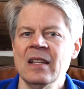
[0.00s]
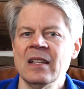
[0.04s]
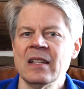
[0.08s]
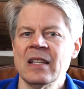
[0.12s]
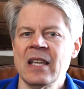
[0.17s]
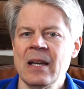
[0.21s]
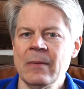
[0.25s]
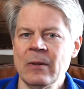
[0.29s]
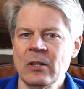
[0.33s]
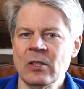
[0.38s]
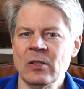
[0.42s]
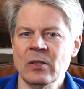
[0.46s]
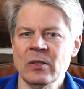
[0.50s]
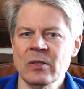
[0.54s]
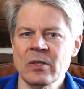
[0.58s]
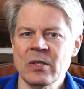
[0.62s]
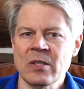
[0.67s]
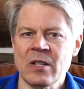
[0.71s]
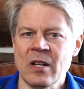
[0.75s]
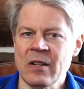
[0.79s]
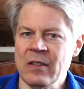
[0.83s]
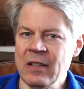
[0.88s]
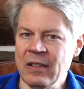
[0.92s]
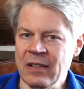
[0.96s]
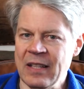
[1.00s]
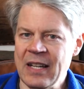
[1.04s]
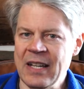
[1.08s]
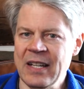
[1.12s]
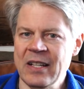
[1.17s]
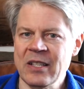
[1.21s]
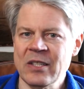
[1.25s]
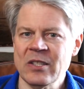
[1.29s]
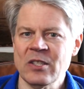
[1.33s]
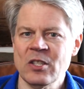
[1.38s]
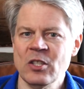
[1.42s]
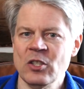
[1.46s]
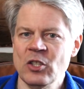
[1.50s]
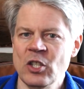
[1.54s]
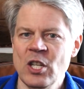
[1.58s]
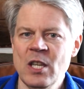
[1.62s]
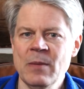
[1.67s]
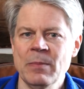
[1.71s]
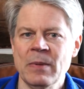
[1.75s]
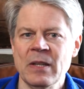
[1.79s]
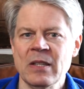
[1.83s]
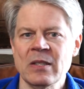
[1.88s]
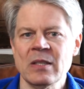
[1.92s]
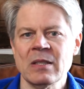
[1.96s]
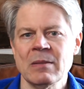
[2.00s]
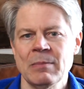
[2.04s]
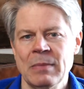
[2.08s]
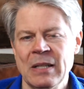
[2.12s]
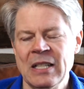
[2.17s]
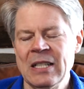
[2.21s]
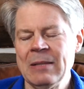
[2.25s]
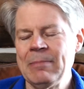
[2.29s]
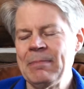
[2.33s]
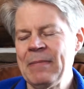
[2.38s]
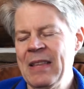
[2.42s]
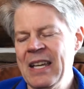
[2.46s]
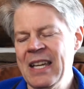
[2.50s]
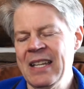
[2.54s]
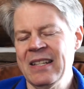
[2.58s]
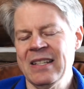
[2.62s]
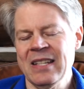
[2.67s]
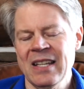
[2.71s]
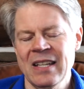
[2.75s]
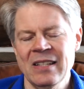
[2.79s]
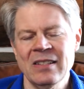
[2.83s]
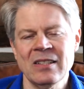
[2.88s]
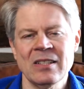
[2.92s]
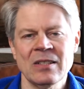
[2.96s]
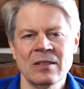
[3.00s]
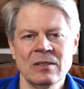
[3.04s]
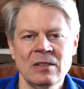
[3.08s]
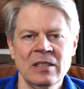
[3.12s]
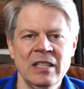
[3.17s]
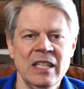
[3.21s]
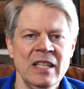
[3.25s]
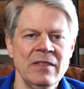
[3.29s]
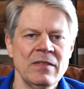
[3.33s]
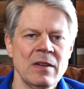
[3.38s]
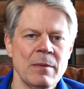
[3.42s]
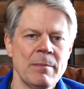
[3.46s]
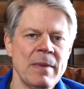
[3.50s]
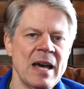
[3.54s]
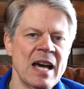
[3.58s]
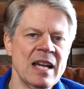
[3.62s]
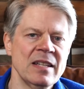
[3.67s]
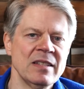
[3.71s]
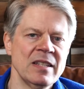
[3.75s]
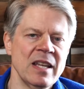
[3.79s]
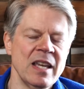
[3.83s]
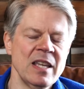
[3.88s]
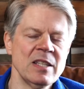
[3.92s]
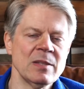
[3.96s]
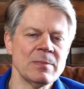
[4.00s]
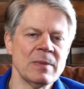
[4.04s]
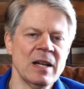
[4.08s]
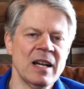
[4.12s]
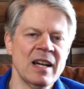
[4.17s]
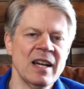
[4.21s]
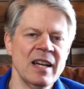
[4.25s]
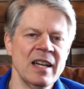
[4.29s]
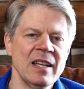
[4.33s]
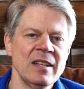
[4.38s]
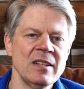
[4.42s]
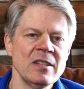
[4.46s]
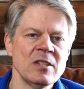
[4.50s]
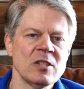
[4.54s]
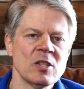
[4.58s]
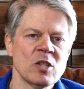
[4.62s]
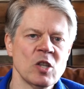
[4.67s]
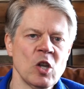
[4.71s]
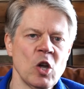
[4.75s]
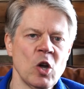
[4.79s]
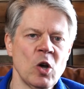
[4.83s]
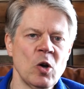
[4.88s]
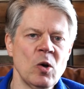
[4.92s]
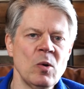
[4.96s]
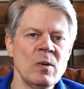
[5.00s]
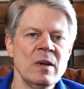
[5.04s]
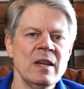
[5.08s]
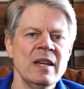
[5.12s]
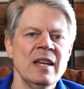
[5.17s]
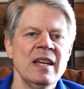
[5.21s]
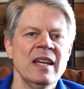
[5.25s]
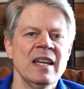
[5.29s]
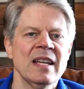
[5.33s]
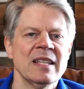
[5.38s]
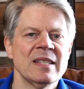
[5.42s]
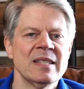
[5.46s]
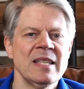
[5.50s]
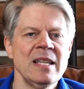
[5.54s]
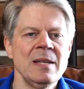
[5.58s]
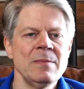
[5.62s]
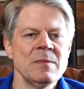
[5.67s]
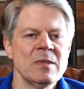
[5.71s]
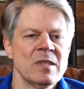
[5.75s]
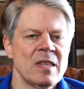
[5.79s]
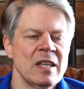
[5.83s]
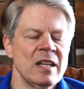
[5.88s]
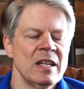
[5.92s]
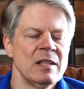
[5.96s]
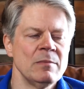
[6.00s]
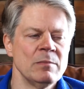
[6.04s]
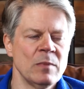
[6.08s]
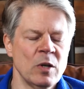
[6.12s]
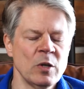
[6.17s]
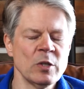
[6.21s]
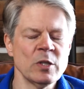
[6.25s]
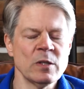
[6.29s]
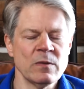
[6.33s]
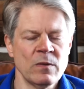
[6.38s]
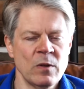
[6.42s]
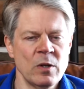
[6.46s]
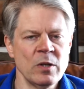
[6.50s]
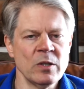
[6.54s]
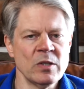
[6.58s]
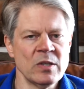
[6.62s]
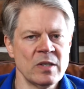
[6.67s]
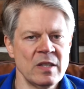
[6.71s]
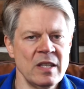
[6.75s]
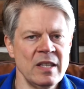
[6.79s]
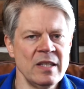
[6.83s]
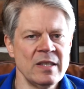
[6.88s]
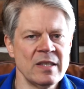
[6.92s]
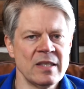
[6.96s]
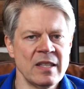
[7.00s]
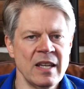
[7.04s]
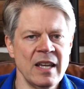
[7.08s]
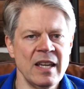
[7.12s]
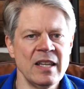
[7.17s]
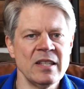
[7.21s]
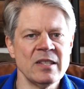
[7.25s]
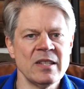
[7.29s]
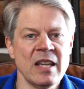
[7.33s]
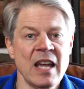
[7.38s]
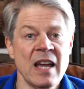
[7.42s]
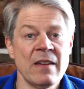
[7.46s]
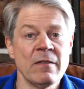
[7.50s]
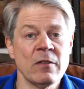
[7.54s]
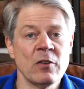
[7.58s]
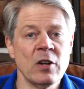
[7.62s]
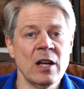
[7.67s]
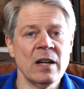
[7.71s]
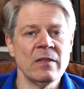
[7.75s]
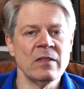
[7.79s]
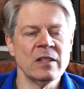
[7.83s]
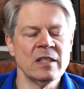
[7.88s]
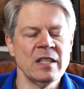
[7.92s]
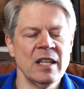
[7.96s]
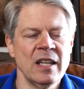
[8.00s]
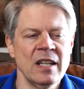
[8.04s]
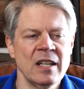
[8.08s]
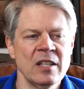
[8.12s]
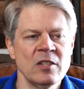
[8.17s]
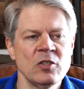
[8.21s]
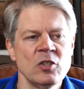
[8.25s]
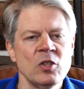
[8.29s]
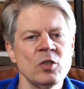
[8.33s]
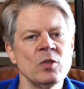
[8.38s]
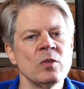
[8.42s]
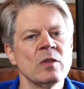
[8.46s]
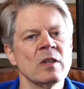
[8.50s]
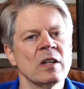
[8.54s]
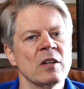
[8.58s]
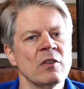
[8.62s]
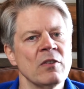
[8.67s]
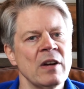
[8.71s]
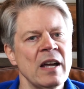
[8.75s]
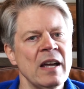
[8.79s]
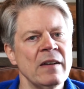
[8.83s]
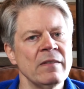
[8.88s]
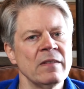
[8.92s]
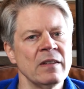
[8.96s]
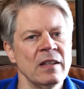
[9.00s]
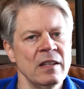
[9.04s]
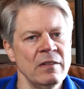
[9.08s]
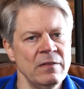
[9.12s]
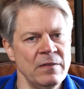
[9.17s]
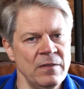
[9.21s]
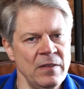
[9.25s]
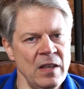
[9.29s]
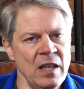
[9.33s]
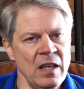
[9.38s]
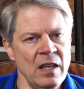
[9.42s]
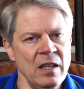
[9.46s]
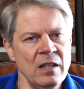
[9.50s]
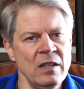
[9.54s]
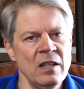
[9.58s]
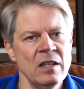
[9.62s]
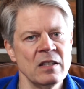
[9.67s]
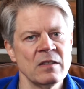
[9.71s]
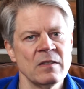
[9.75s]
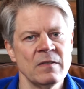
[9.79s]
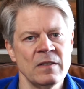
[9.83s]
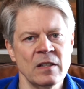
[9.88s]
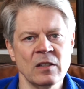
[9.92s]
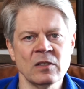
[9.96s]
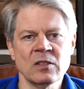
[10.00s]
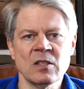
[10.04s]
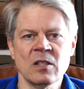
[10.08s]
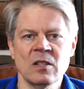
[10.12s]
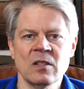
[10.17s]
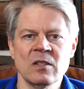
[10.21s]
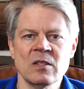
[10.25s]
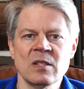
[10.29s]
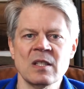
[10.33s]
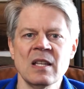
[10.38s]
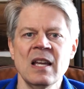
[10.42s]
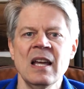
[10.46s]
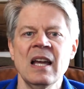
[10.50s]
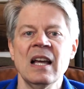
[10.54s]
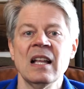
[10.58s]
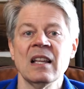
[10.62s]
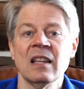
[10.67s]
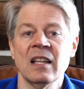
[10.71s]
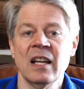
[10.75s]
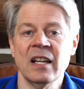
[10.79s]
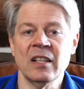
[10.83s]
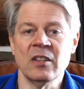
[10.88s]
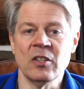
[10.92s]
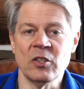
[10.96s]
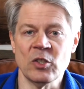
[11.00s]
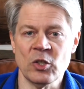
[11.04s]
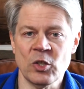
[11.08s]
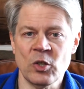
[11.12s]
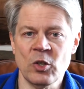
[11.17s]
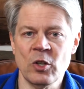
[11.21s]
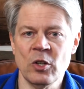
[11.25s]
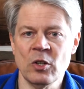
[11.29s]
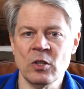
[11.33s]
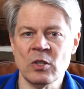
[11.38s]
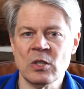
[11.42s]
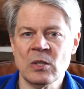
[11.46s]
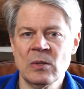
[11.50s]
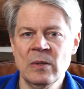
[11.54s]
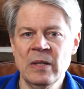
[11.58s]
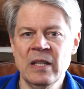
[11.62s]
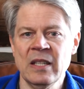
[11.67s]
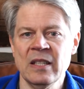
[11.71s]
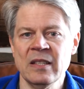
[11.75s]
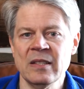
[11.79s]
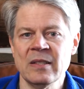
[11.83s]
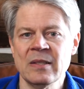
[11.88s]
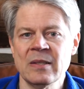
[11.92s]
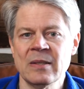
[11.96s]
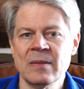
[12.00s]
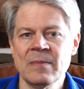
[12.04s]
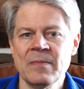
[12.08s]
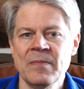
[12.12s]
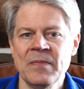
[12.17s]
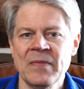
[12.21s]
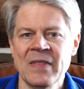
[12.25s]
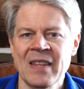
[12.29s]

Chemicals are the lightest and cheapest, but they tend to leave a bad taste behind, so it seems that most folks these days have gravitated to the gravity-feed filters like the Sawyer Squeeze.